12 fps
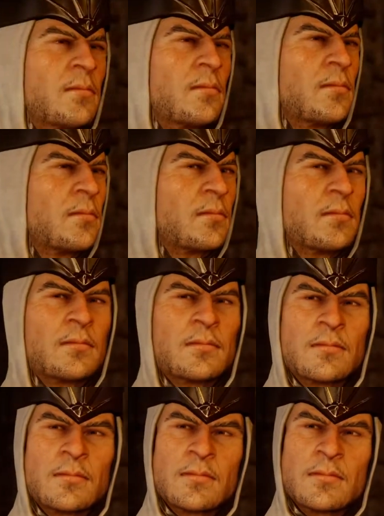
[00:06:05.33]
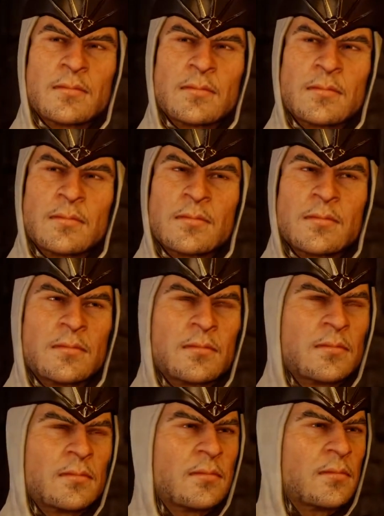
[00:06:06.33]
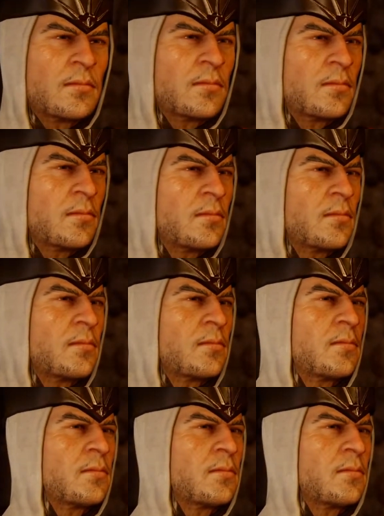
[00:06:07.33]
(no one is talking)